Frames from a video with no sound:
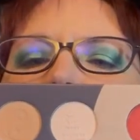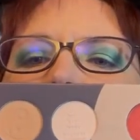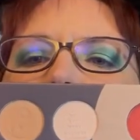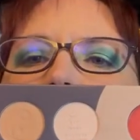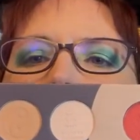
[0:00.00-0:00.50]
of
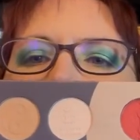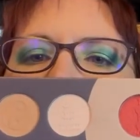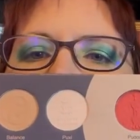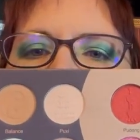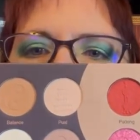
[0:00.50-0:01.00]
color to
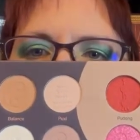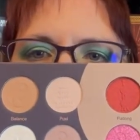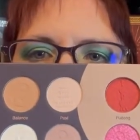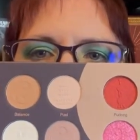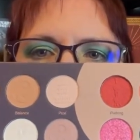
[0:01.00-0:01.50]
any of the
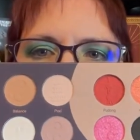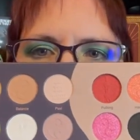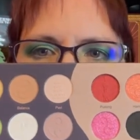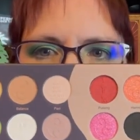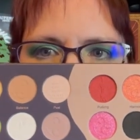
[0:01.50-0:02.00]
mattes.
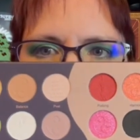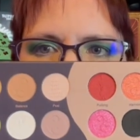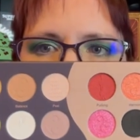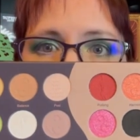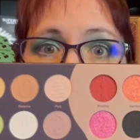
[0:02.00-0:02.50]

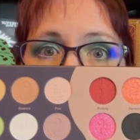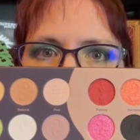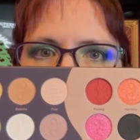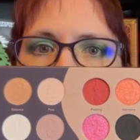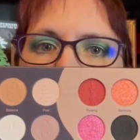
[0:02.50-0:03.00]
I'm
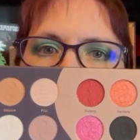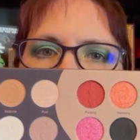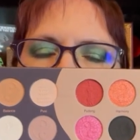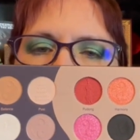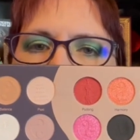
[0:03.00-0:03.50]
peeking.
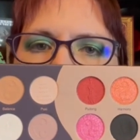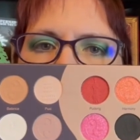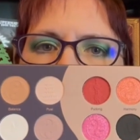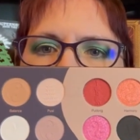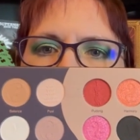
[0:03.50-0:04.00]
Not a lot
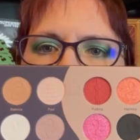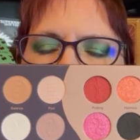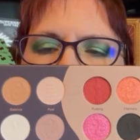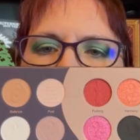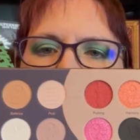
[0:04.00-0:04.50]
of color to any of
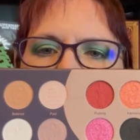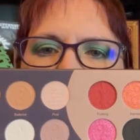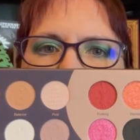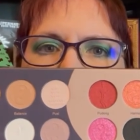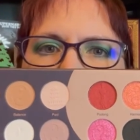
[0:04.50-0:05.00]
the mattes, but
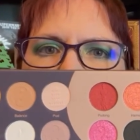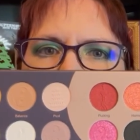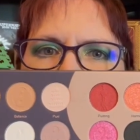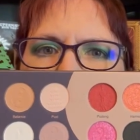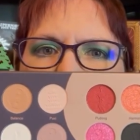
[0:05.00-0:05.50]
the
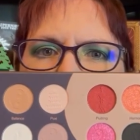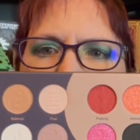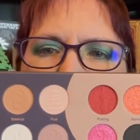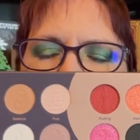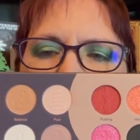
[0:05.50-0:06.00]
sparkles are
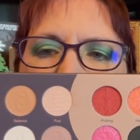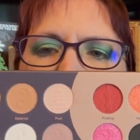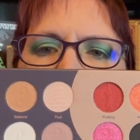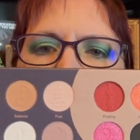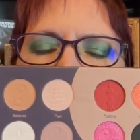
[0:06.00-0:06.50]
beautiful.
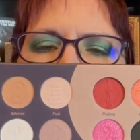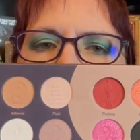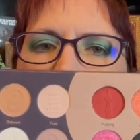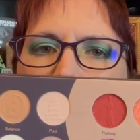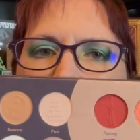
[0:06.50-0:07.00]

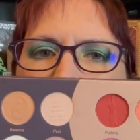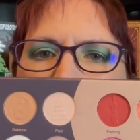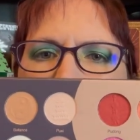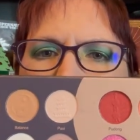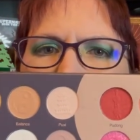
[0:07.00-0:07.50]

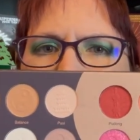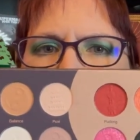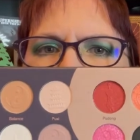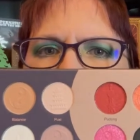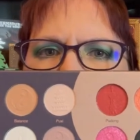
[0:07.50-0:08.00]
So
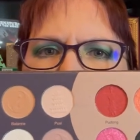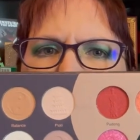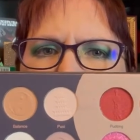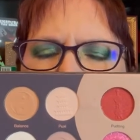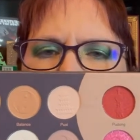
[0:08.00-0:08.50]
I know
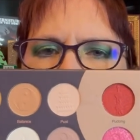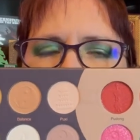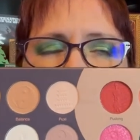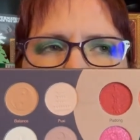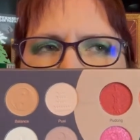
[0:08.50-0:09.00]
this one, I
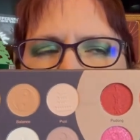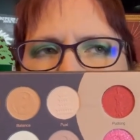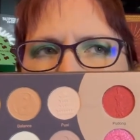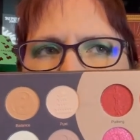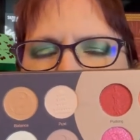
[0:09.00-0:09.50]
don't think this
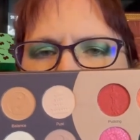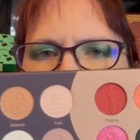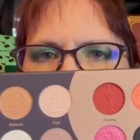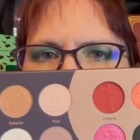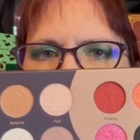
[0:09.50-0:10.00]
is
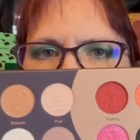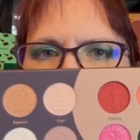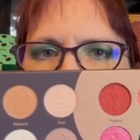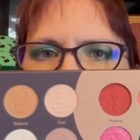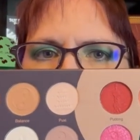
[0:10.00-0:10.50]
available
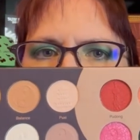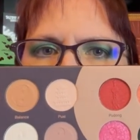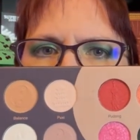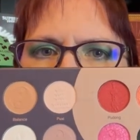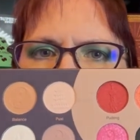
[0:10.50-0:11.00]
anymore.
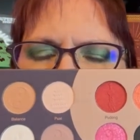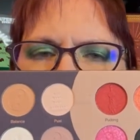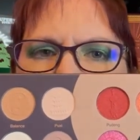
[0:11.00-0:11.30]
This